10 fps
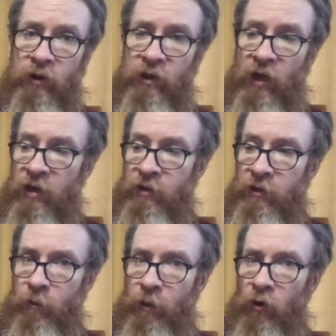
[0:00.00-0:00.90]
the
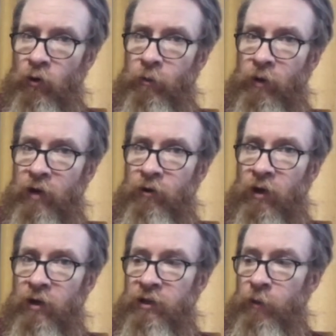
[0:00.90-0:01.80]
brown
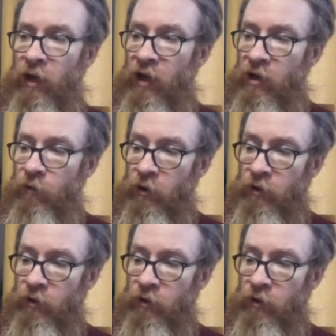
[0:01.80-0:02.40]
dice to be even,